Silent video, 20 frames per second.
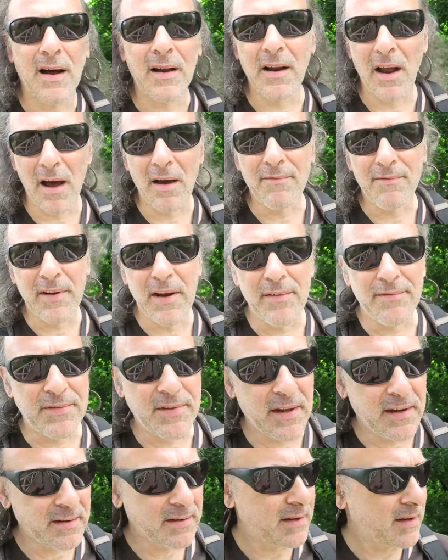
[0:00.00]
And I've
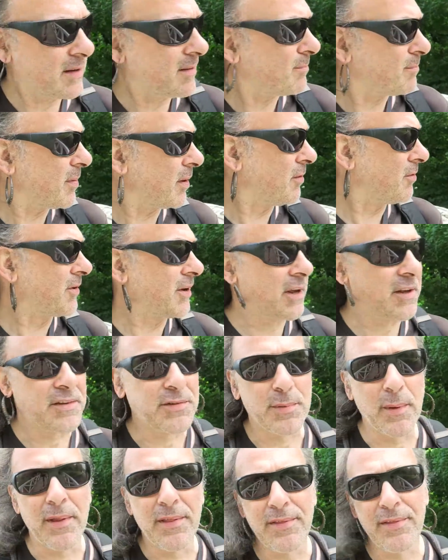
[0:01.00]
lived in
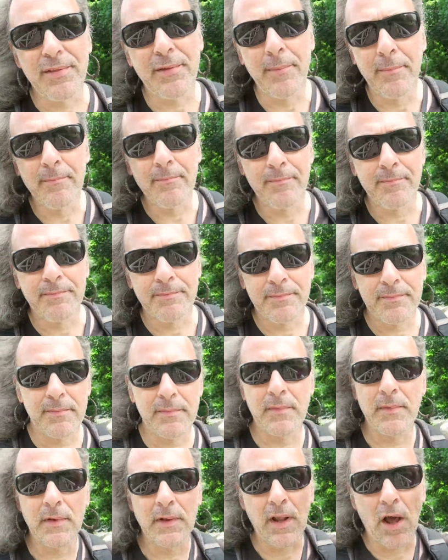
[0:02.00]
buildings with
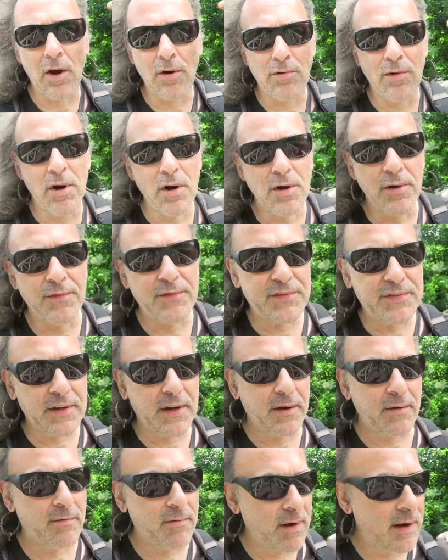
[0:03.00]
low roofs,
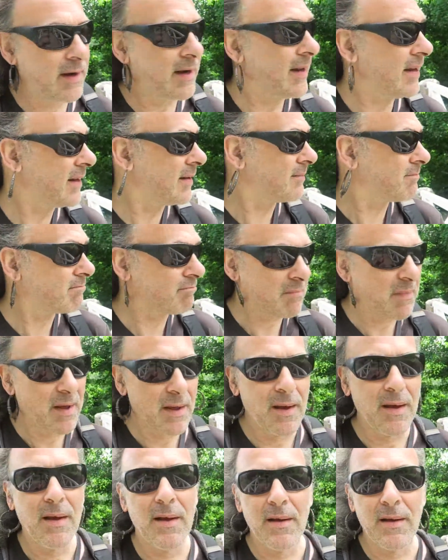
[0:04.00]
so it really
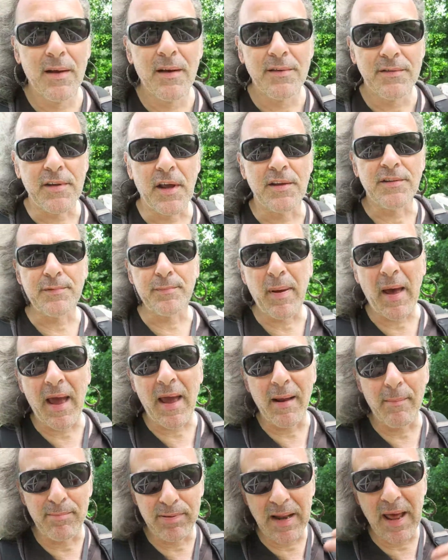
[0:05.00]
does
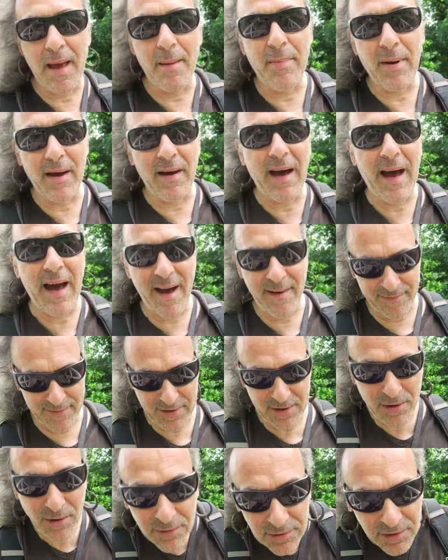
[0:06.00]
play a bit of
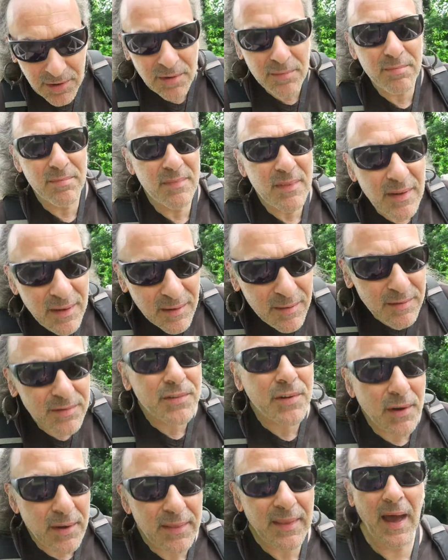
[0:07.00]
havoc on you, you know,
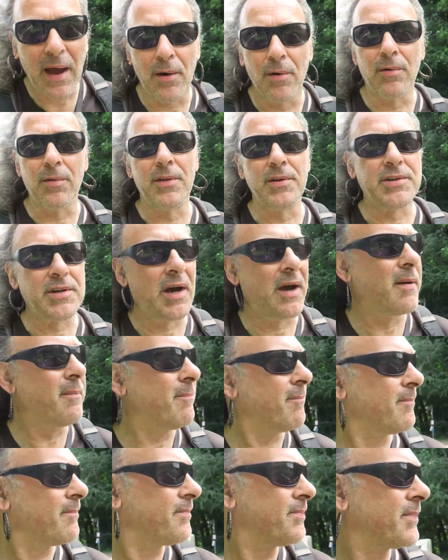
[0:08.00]
doing that all the
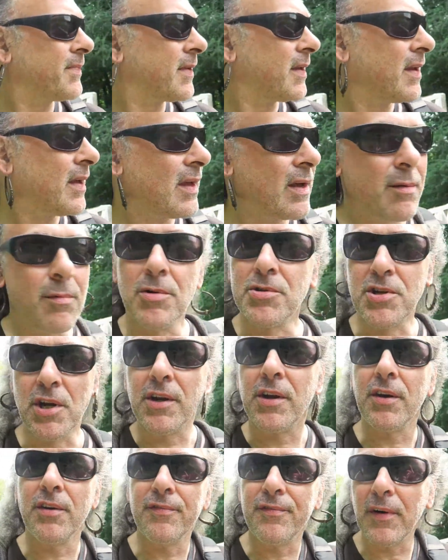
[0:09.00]
time,
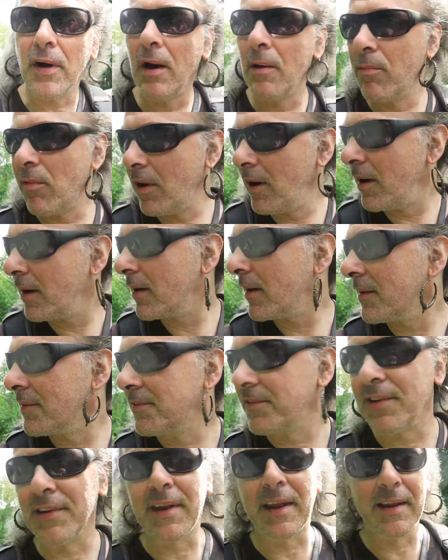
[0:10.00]
which I do at work,
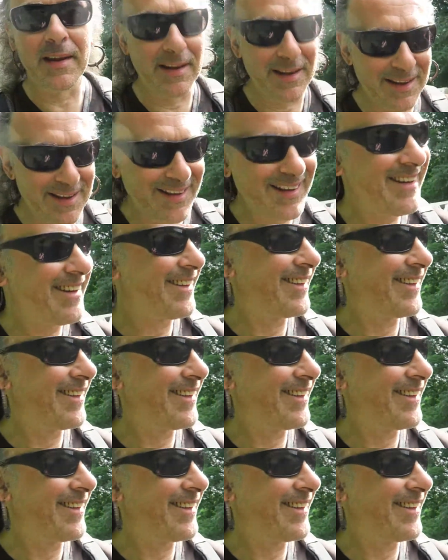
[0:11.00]
incidentally.